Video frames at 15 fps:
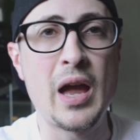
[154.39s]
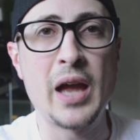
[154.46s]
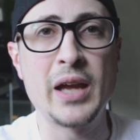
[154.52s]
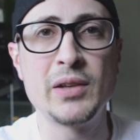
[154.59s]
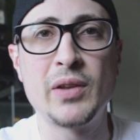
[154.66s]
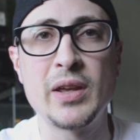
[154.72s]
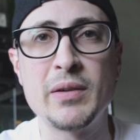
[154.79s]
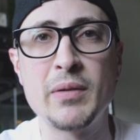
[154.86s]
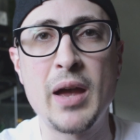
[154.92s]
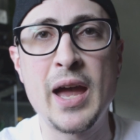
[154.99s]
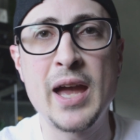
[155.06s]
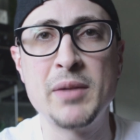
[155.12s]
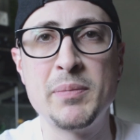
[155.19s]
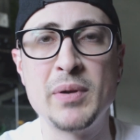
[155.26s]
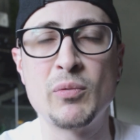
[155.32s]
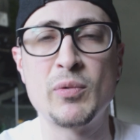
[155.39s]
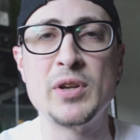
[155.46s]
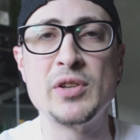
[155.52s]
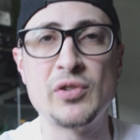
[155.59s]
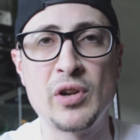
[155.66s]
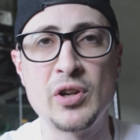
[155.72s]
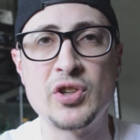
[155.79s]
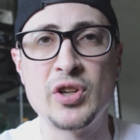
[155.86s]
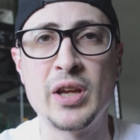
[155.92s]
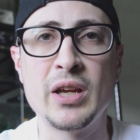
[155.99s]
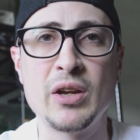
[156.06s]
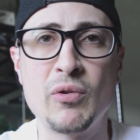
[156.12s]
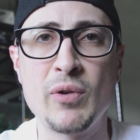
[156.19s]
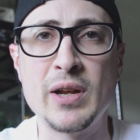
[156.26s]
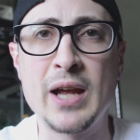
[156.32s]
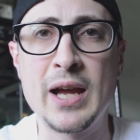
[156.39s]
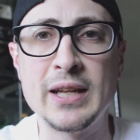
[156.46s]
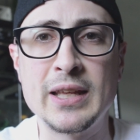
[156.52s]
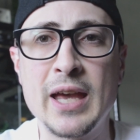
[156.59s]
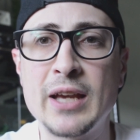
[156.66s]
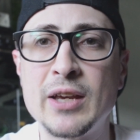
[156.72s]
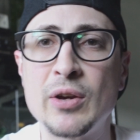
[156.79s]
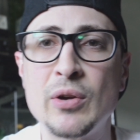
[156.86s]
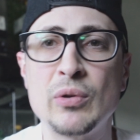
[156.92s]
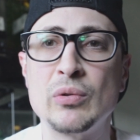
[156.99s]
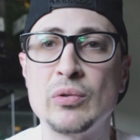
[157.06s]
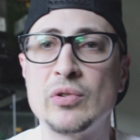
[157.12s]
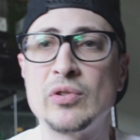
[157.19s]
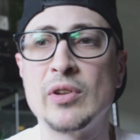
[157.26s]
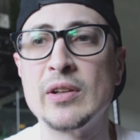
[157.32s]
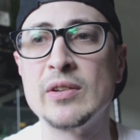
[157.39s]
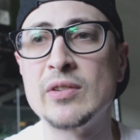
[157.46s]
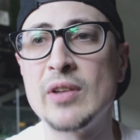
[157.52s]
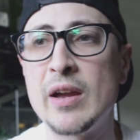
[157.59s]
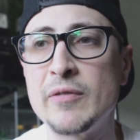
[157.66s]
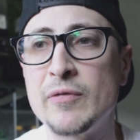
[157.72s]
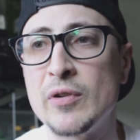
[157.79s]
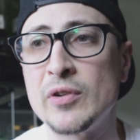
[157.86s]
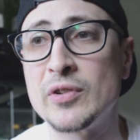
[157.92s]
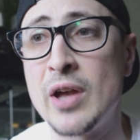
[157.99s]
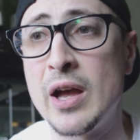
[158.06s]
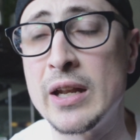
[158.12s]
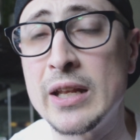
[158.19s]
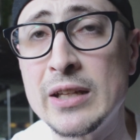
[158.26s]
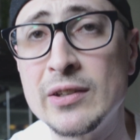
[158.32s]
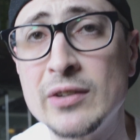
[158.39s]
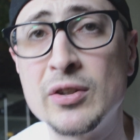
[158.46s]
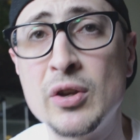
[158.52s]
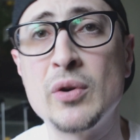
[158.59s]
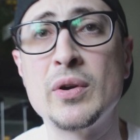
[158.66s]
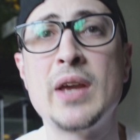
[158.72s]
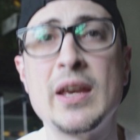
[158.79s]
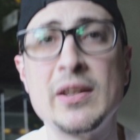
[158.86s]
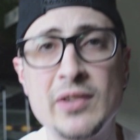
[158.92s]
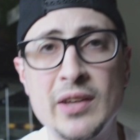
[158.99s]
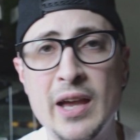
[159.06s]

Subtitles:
I had been researching green-eyed geckos since I first got into showcase.